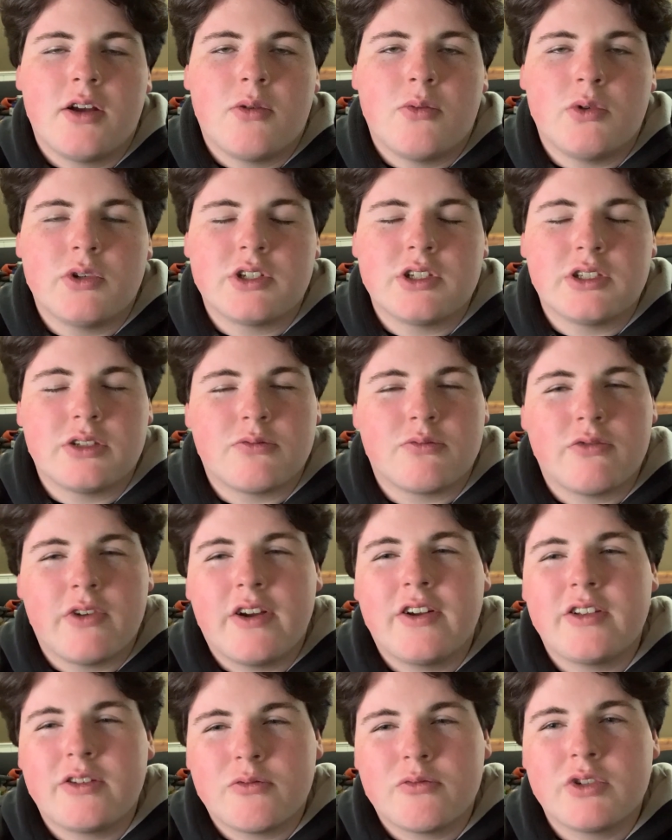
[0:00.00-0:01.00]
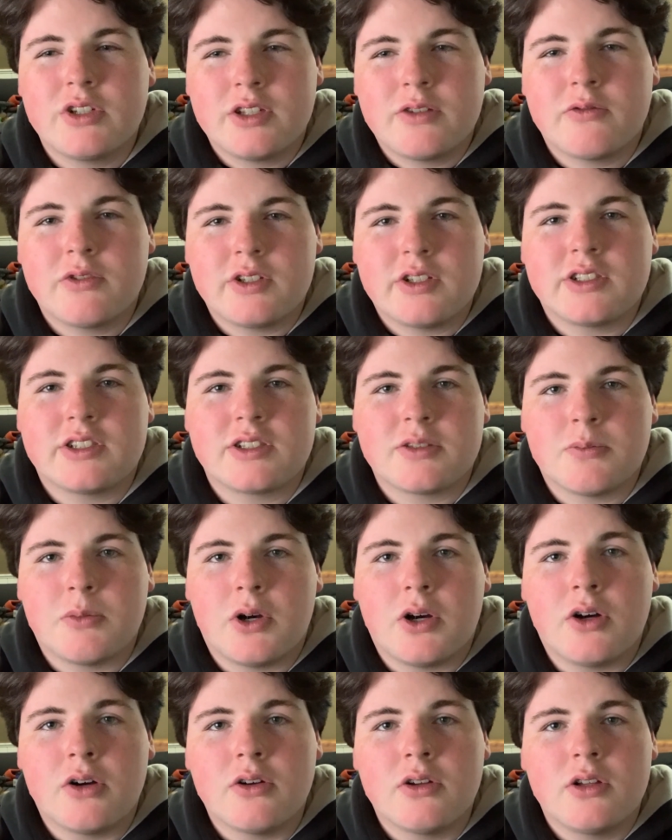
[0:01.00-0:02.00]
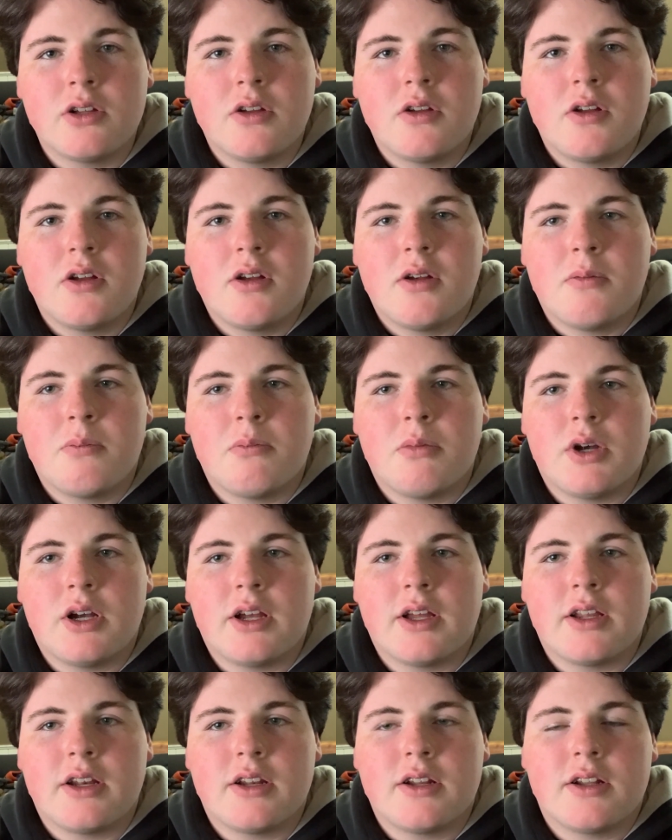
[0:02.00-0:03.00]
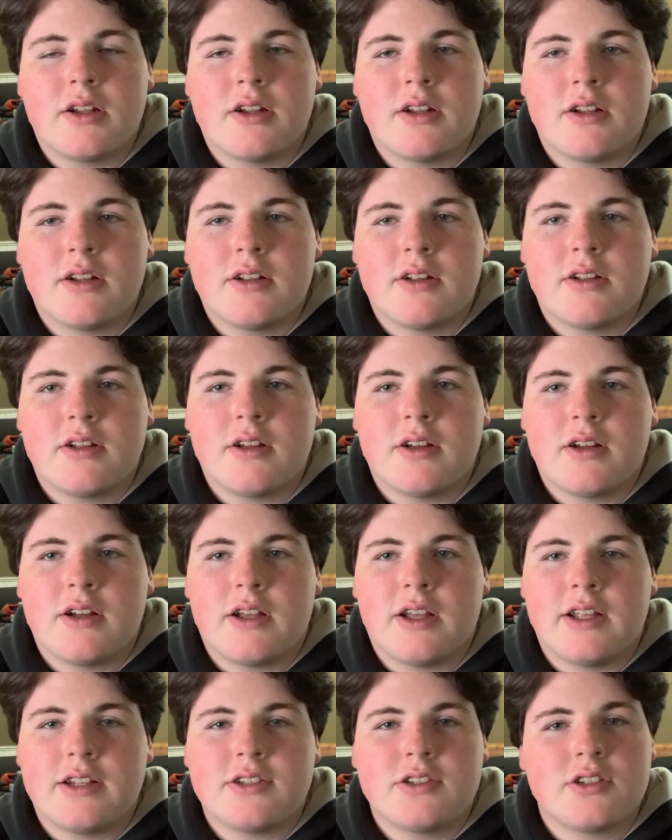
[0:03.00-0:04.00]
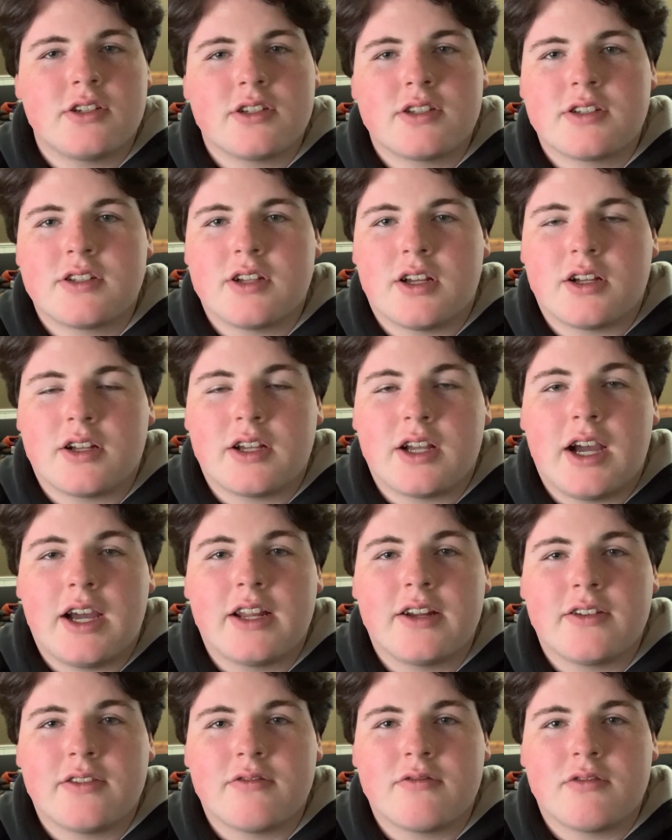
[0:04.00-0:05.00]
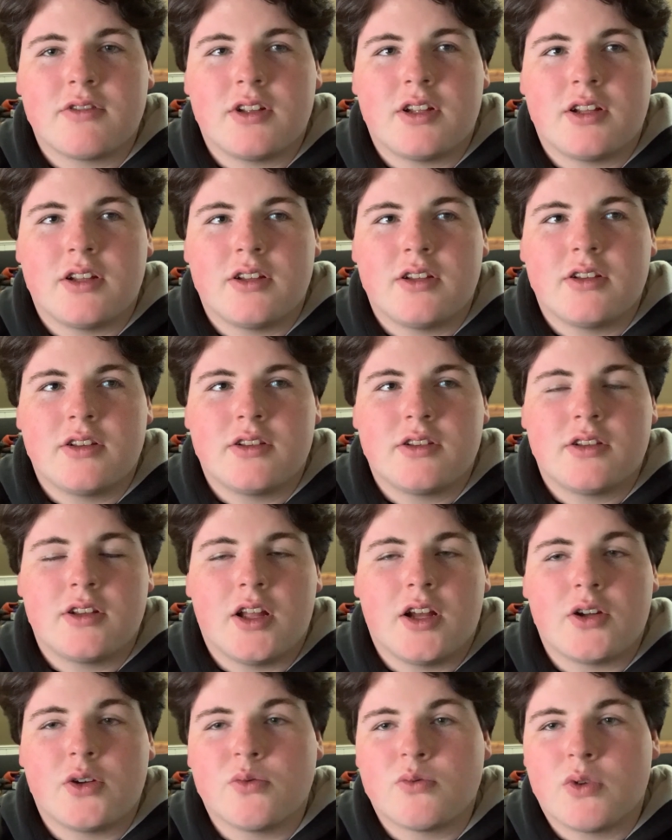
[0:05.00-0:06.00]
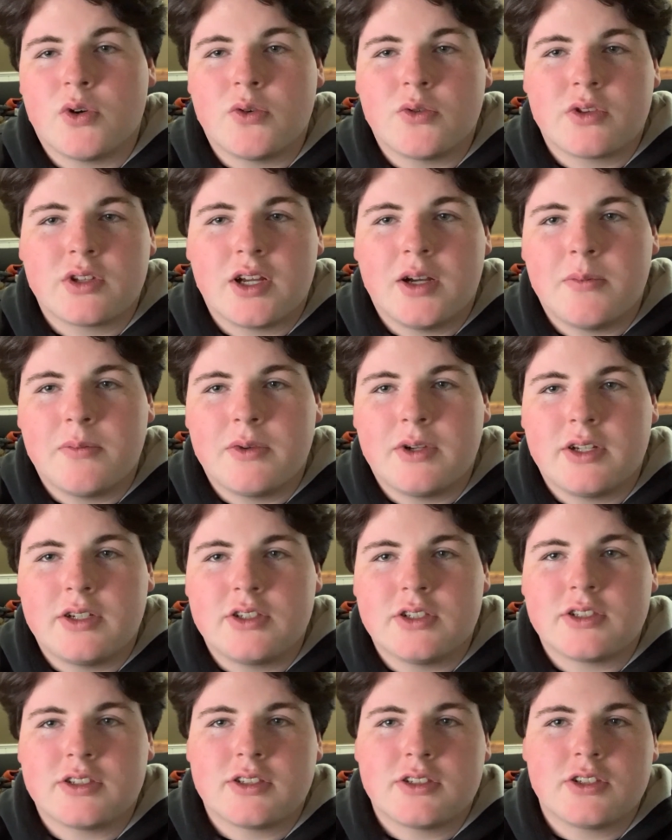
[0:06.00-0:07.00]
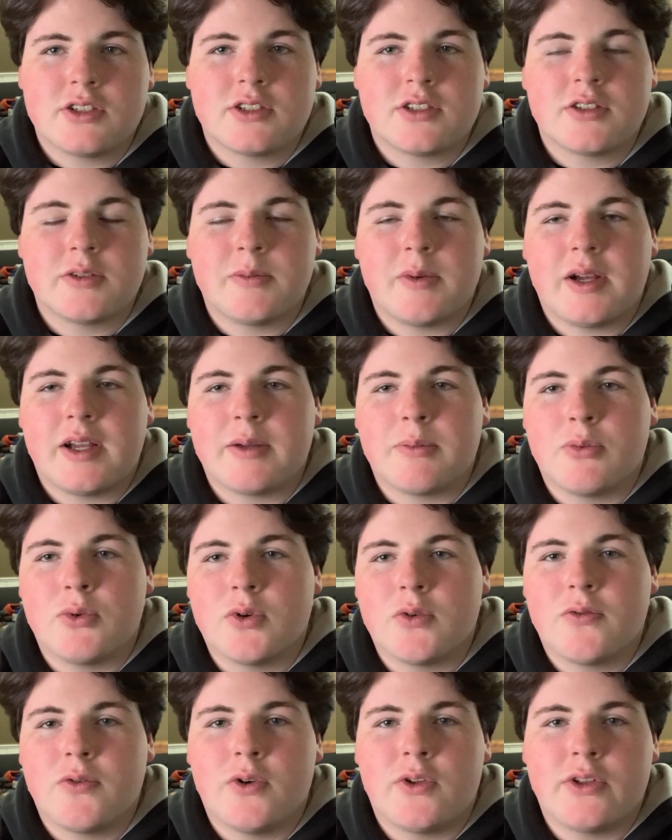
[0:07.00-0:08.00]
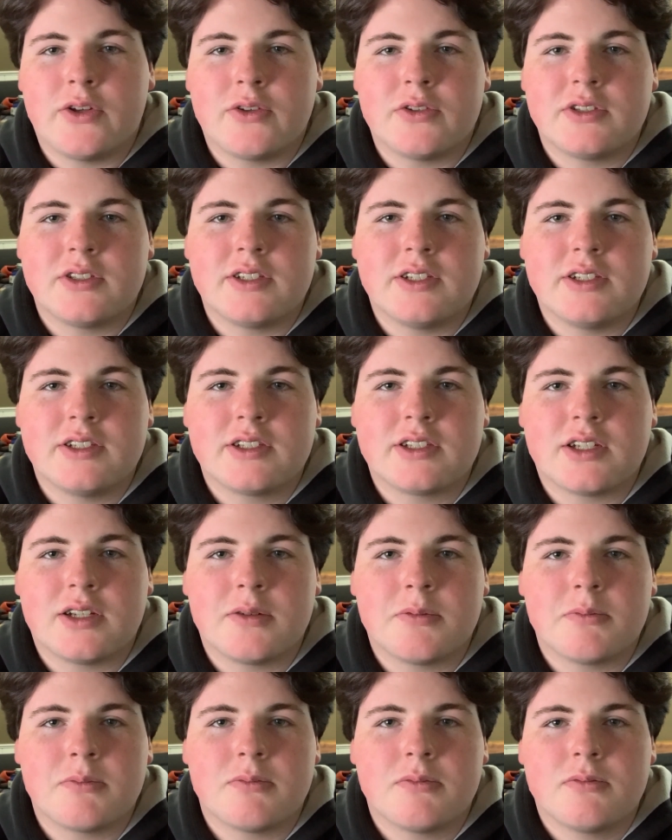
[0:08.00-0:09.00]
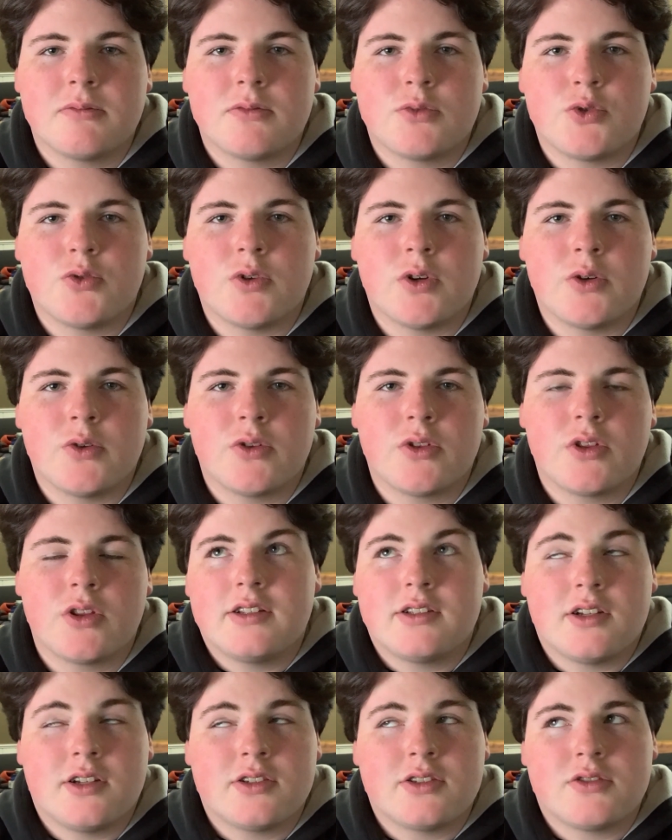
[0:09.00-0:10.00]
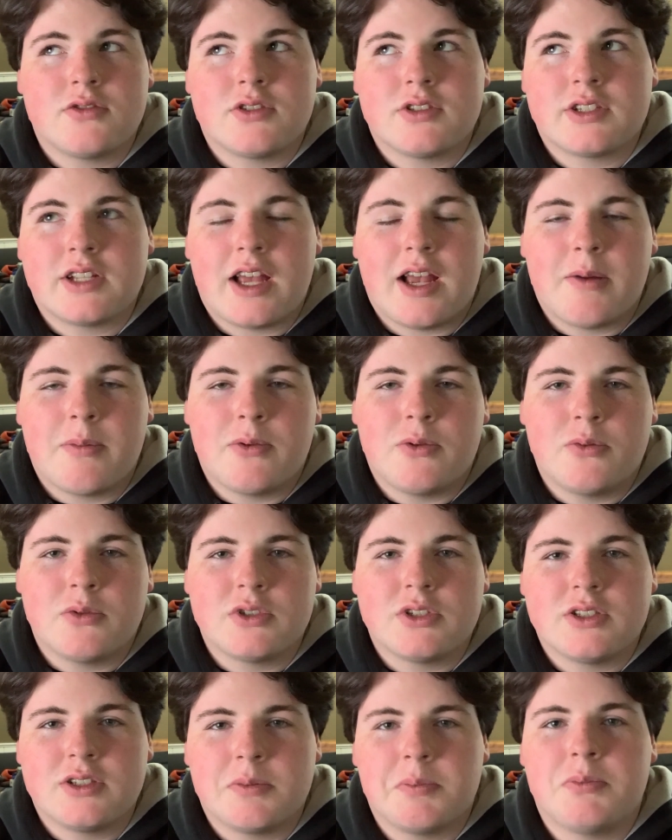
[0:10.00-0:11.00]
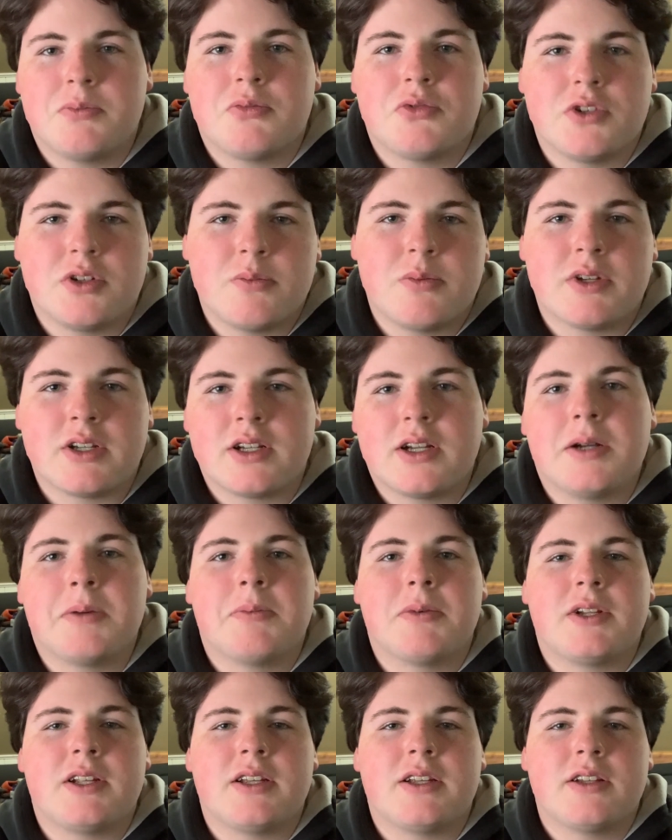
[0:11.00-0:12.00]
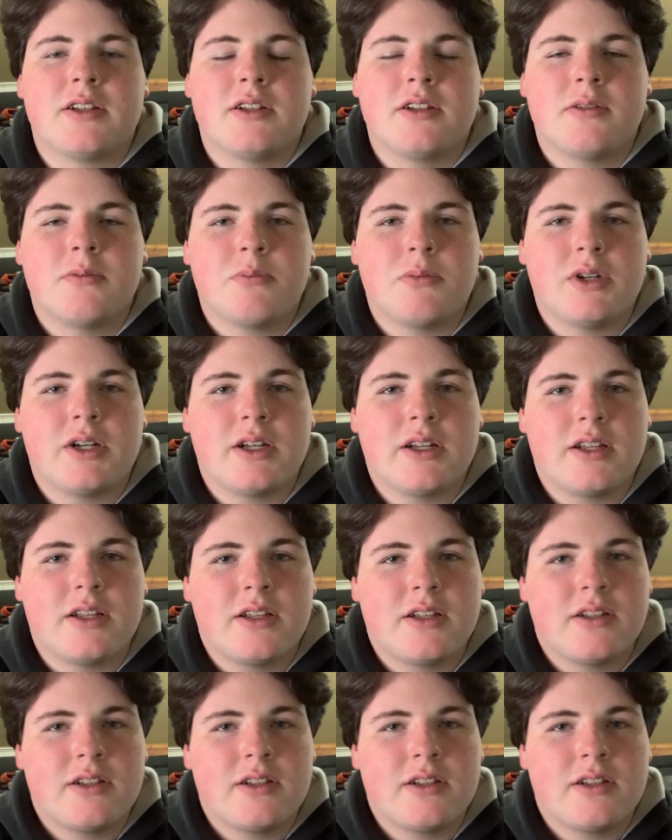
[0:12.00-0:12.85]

which is really small, but it's just a kind of a growth company, just so my portfolio sees some growth. It's also just Apple, which is a pretty big company, but